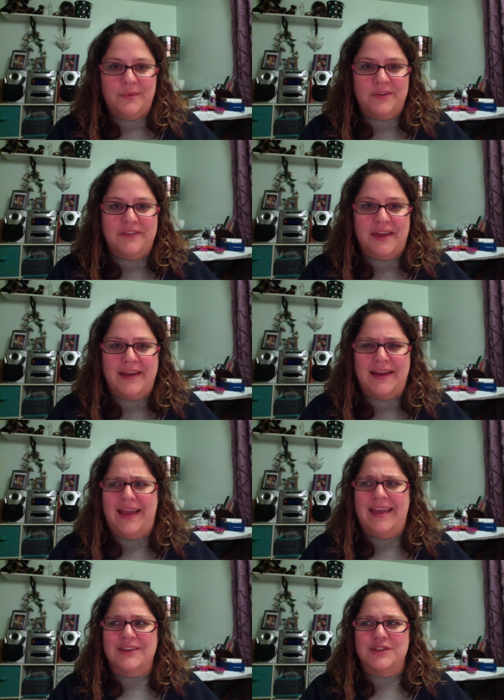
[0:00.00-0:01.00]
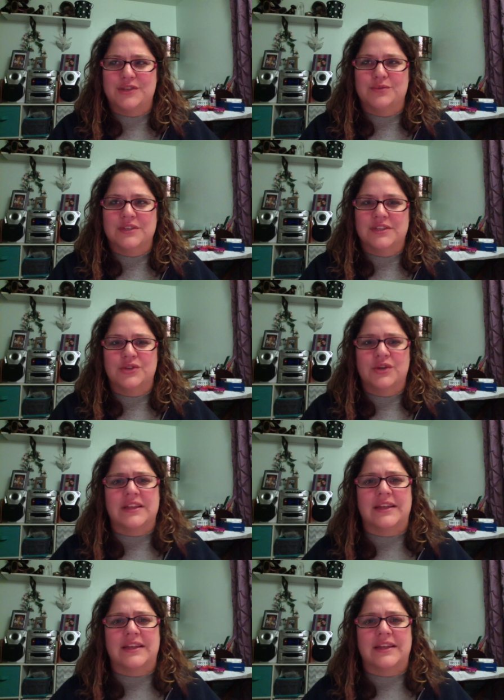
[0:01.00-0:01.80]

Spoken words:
we've had, I actually really enjoy it.